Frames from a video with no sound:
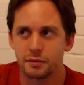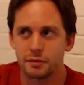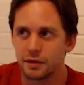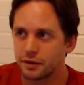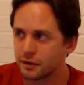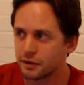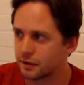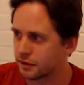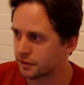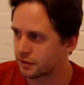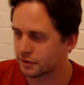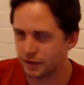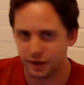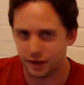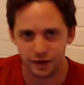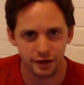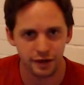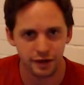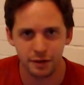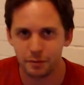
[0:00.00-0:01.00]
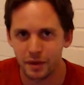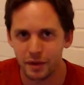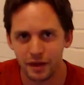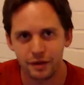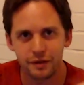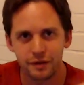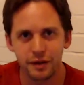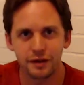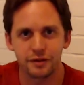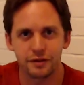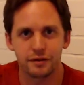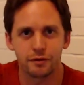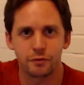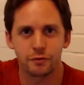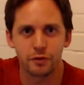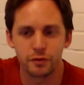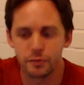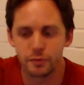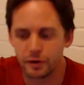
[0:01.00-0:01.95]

in the tiny meditation room